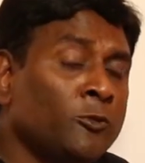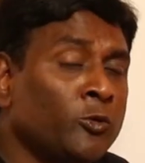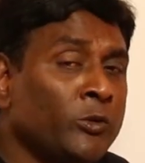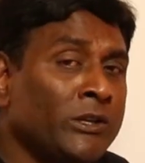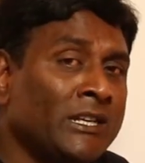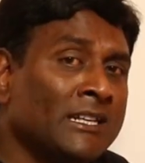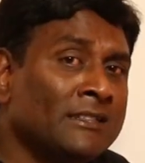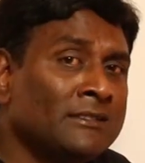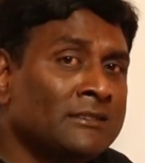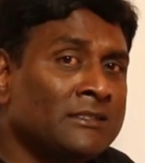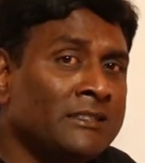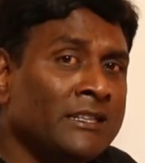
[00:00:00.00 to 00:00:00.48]
we
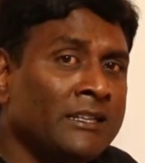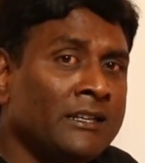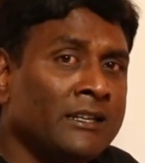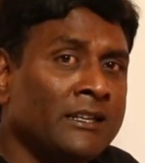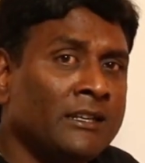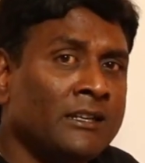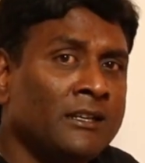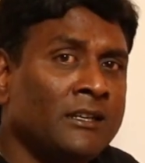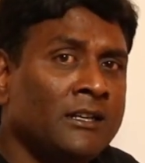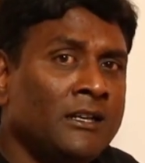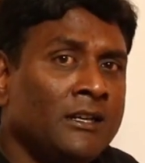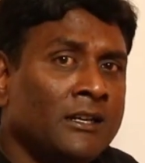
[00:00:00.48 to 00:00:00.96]
can
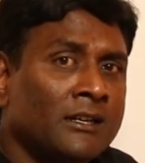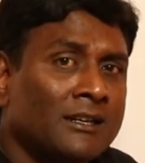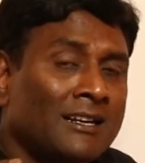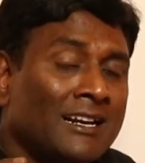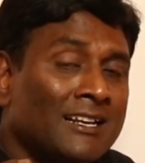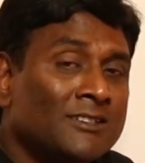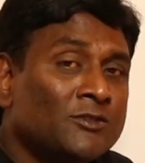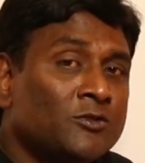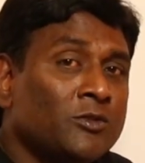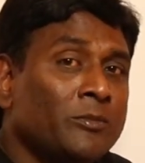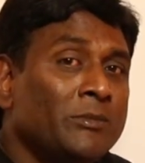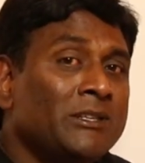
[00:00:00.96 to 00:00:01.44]
say
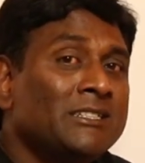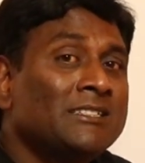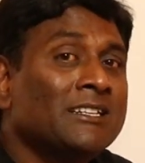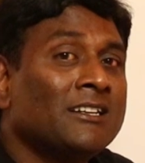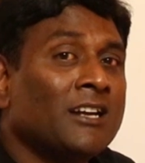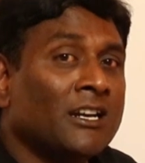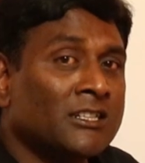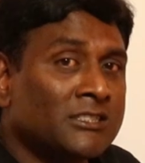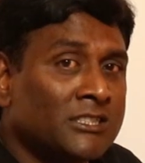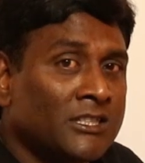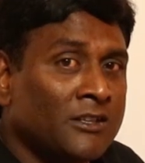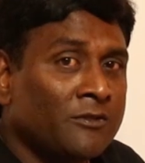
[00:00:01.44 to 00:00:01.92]
transformer is a
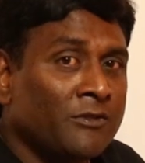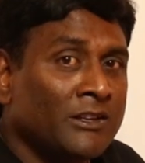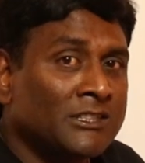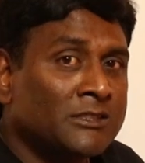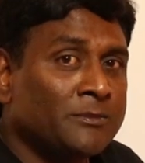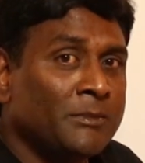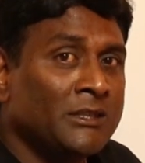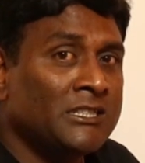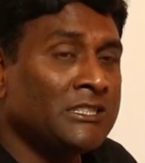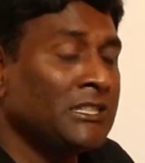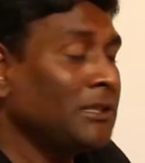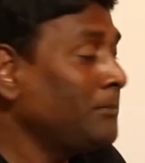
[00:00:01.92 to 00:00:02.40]
constant
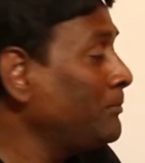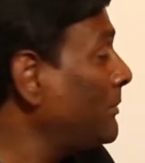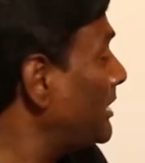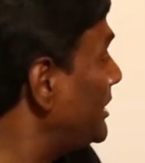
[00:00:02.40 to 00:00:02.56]
flux machine.